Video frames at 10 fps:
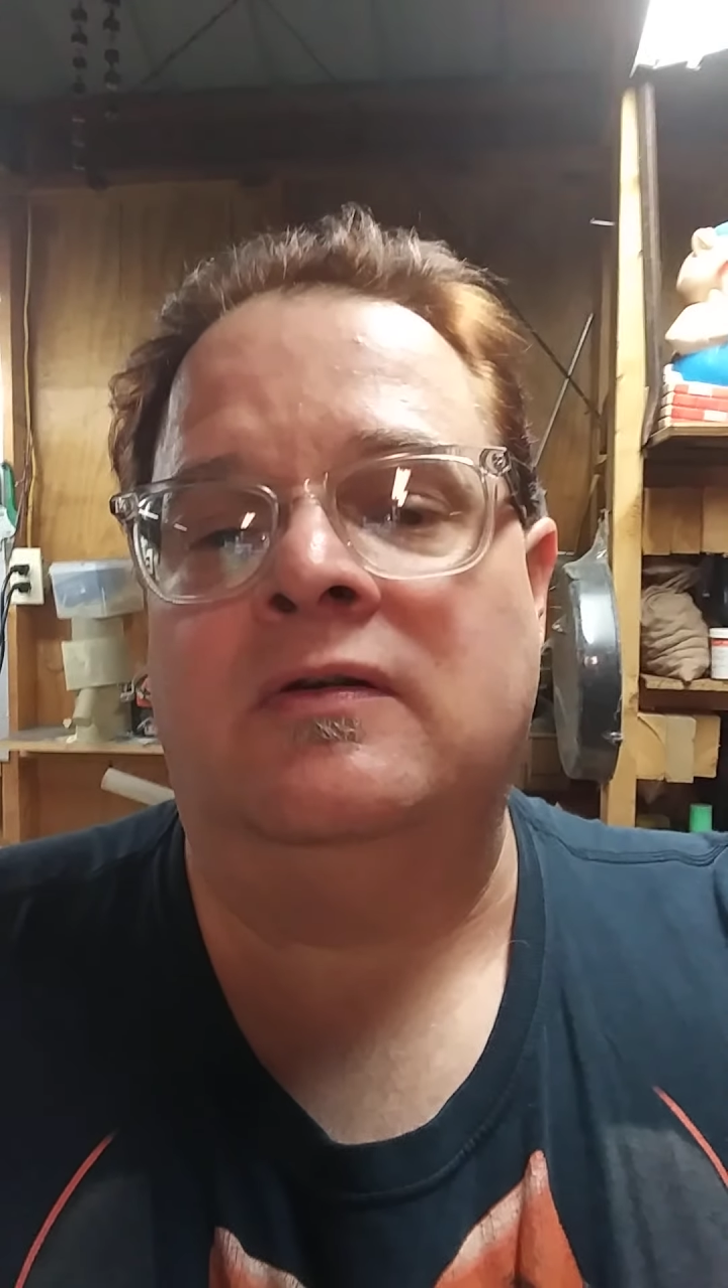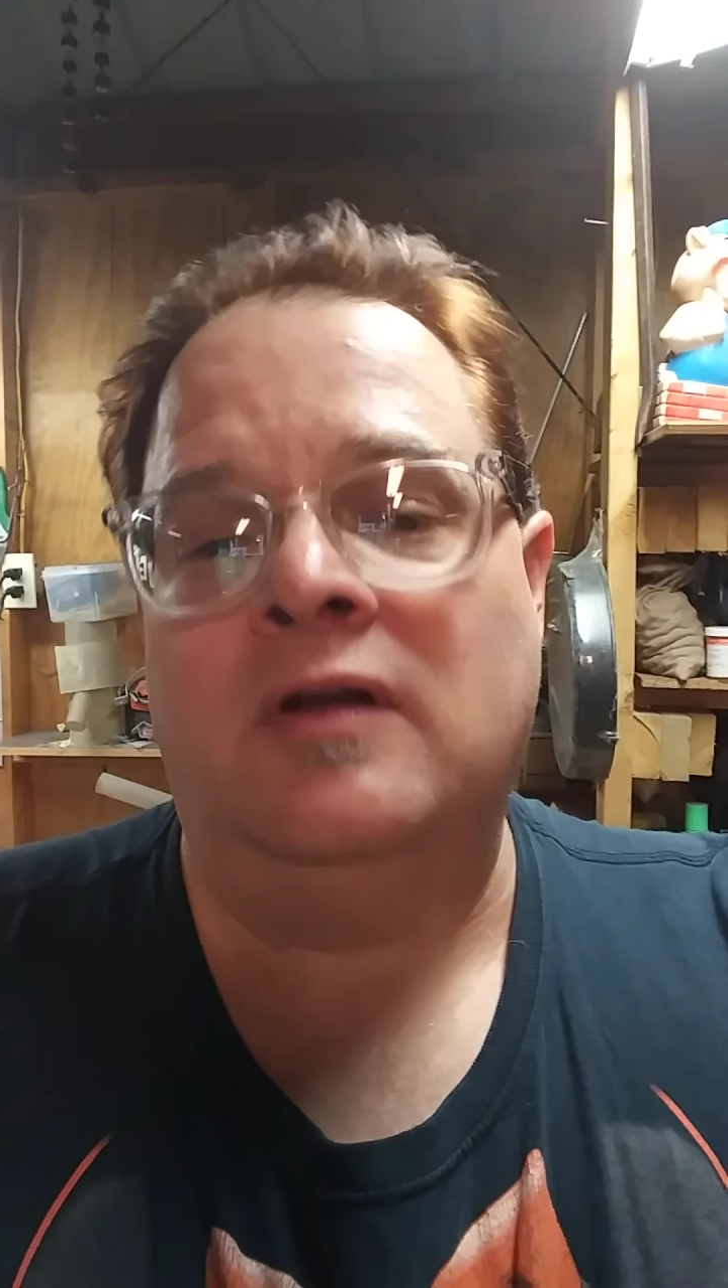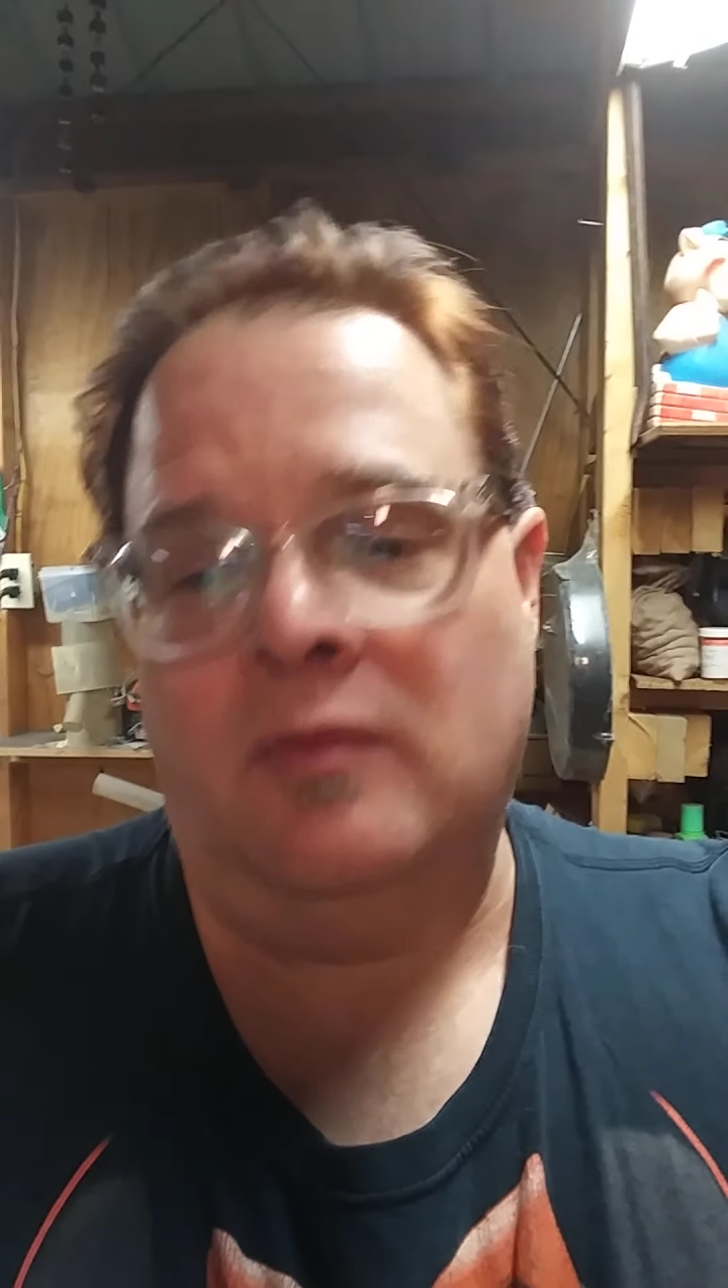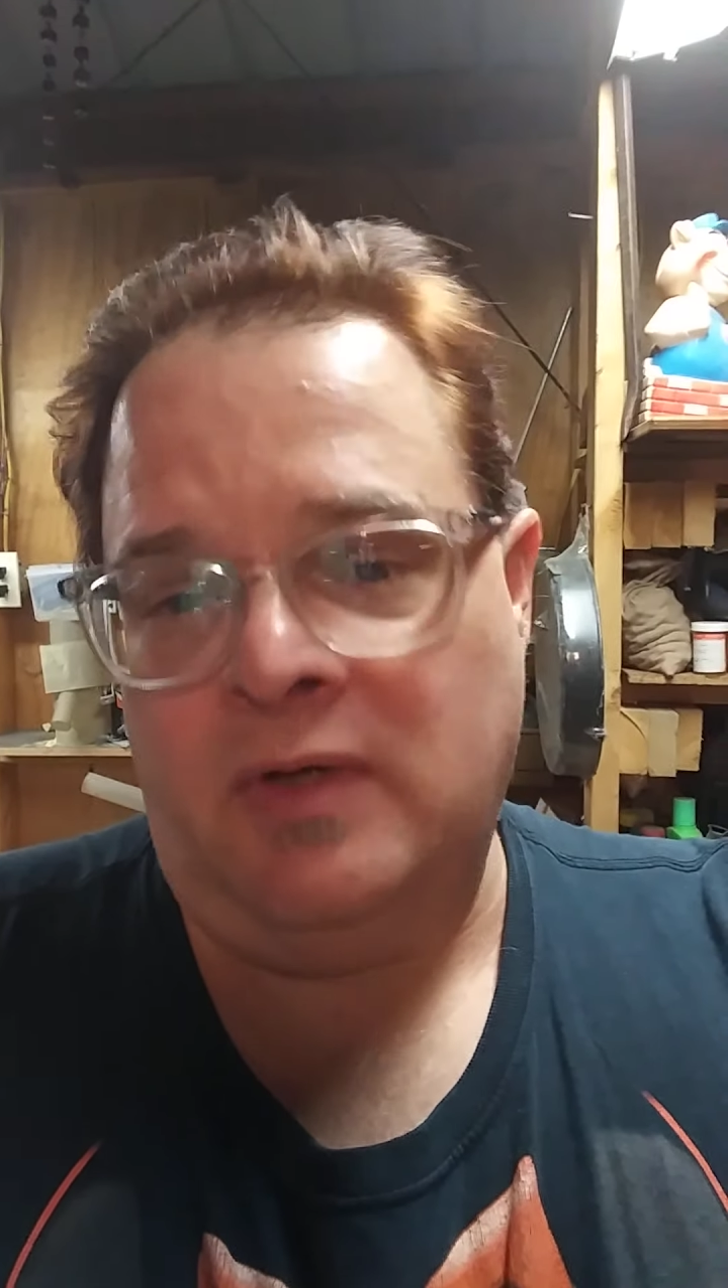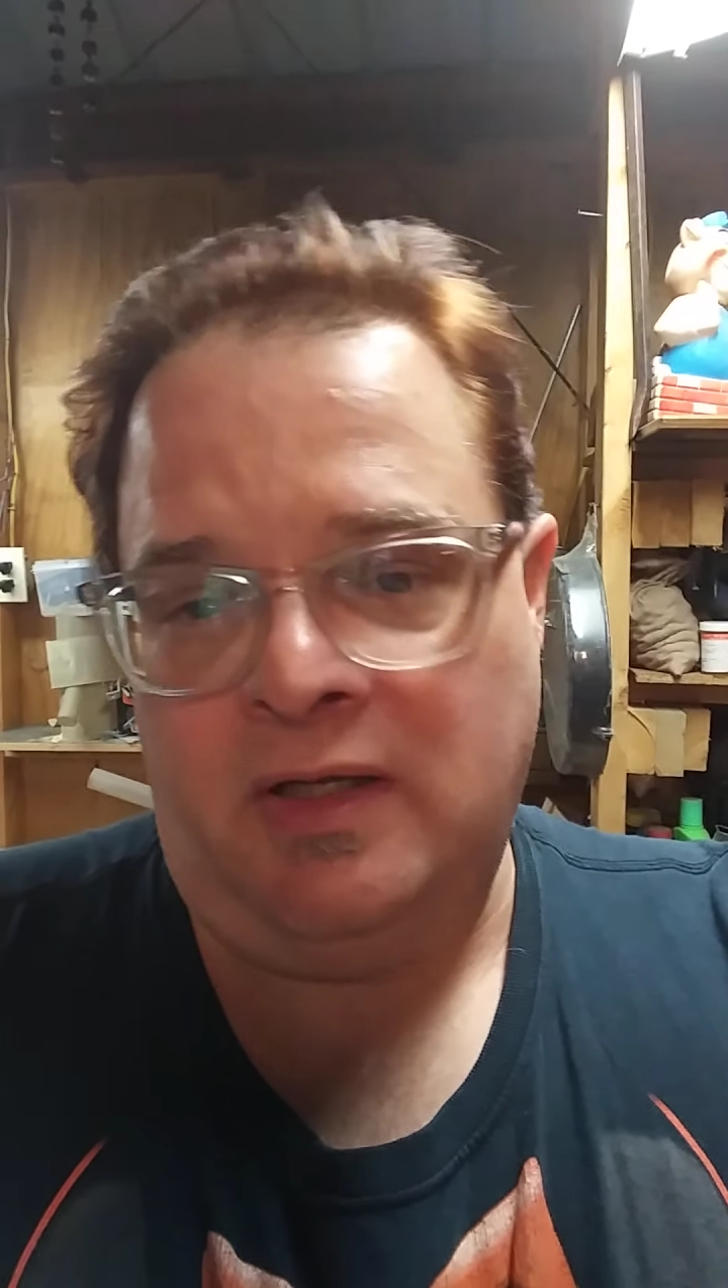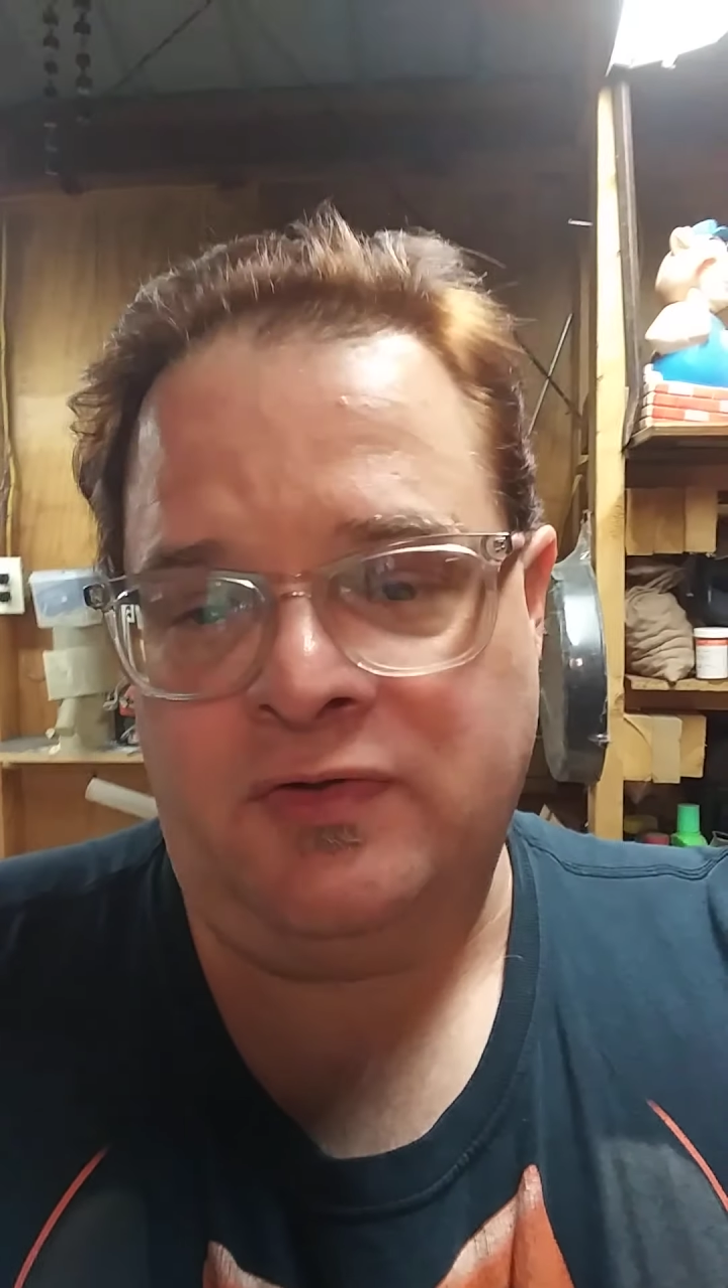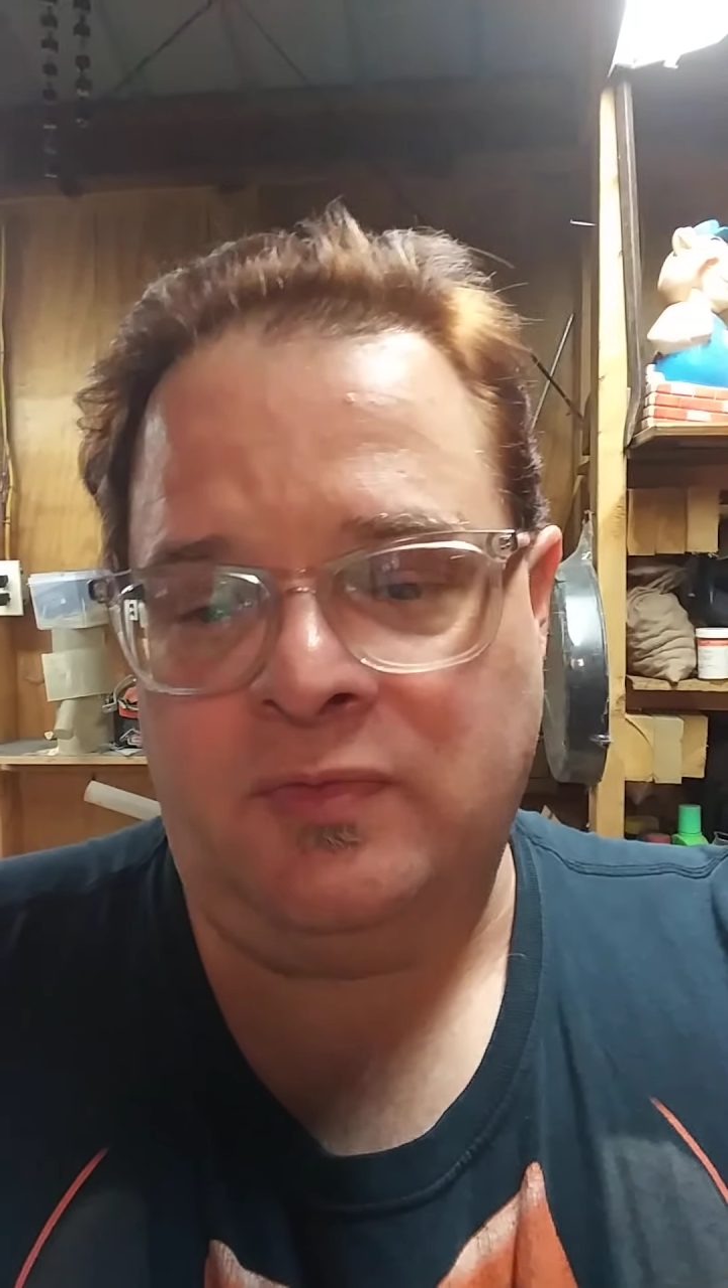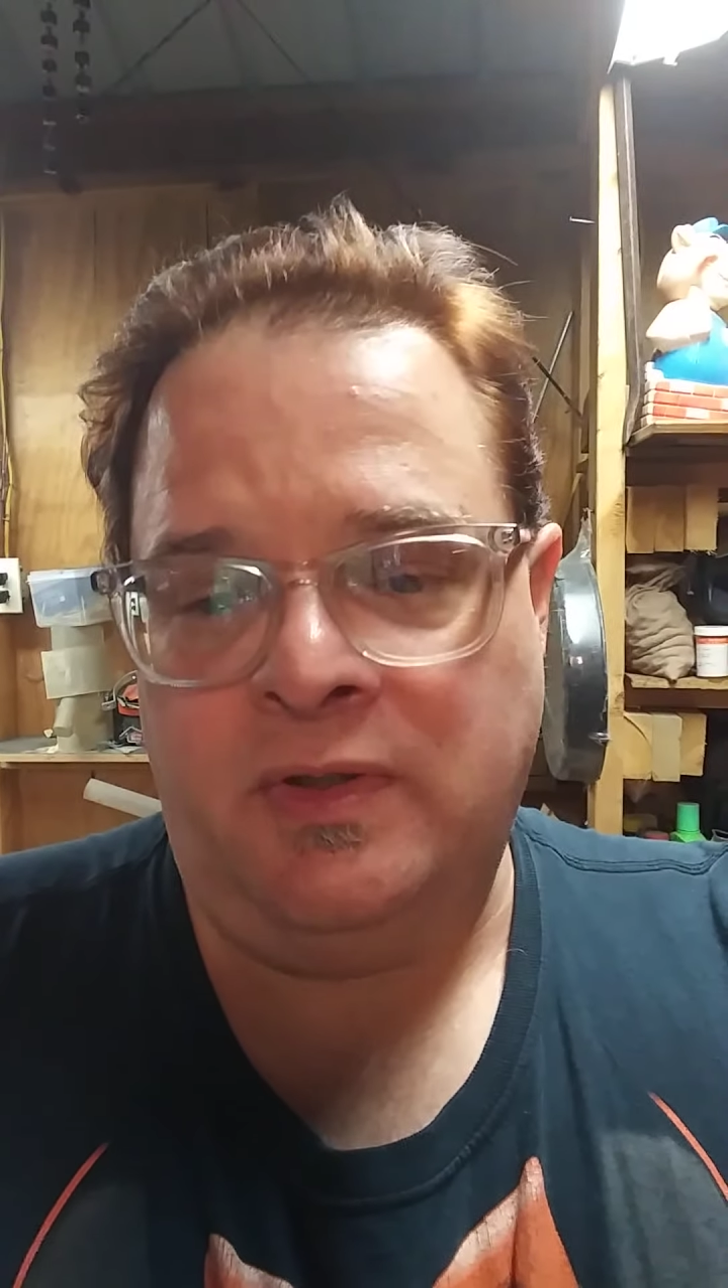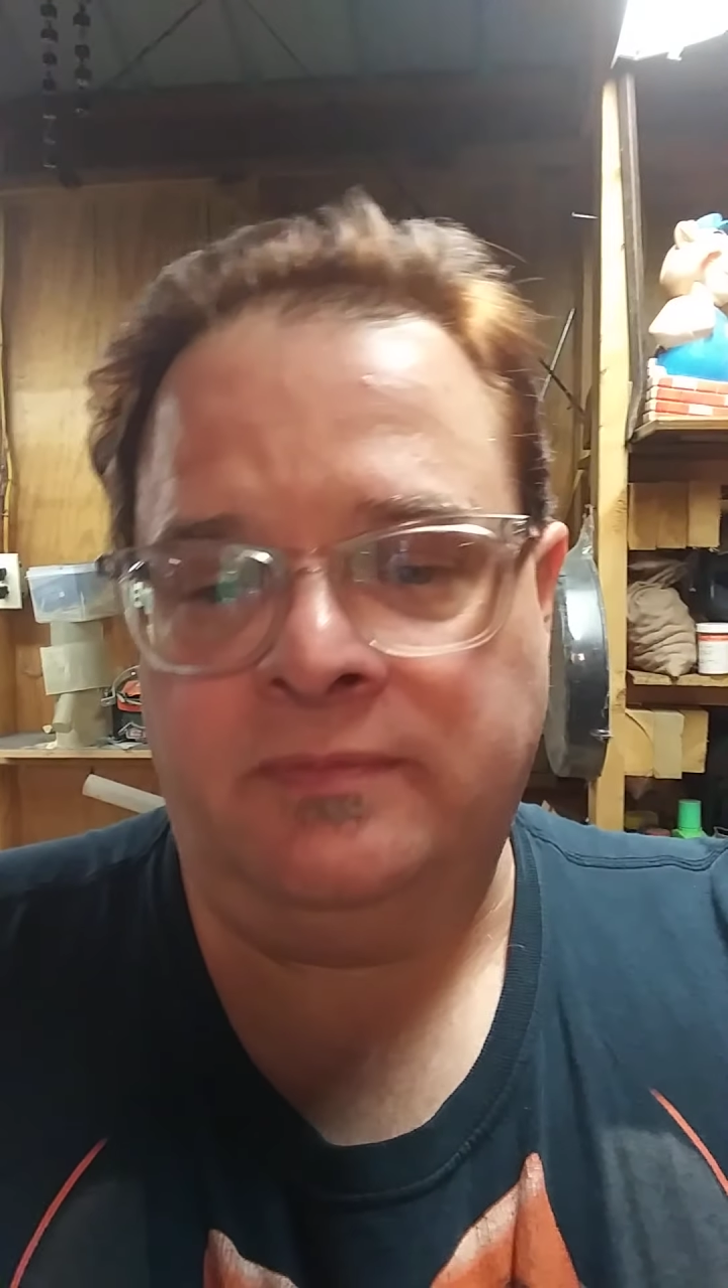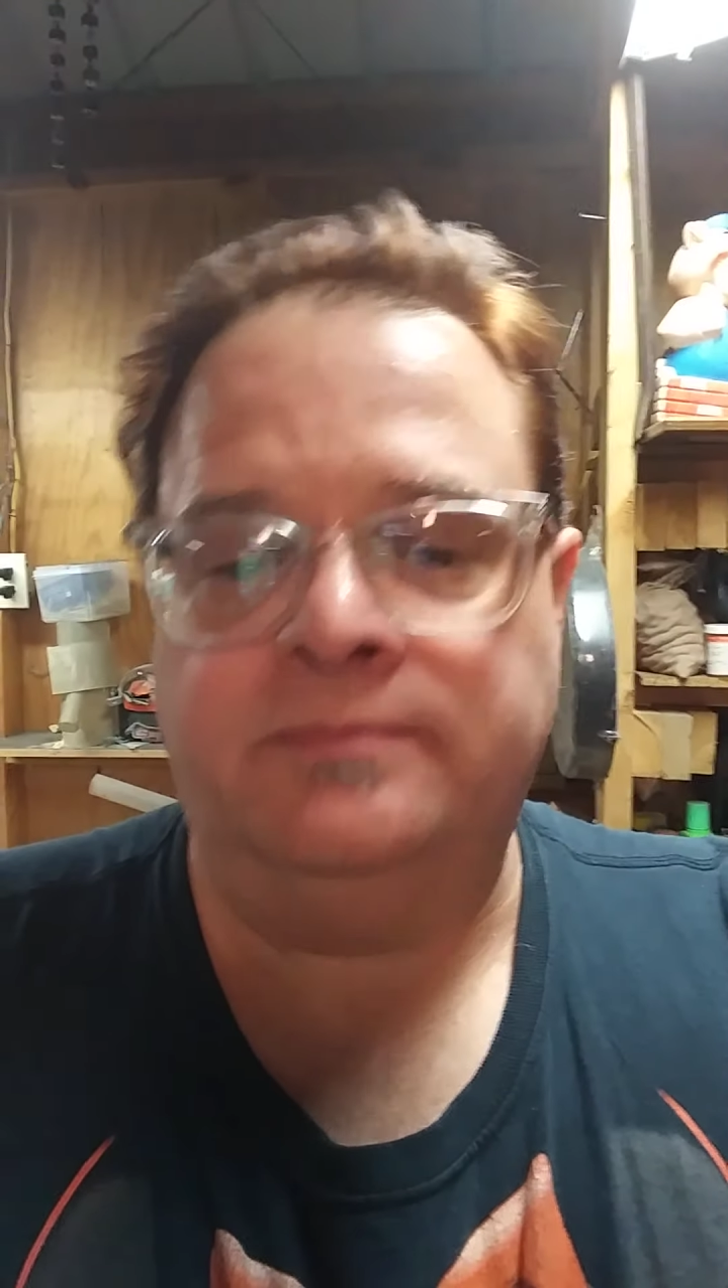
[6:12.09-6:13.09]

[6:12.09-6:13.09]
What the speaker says: no one else will.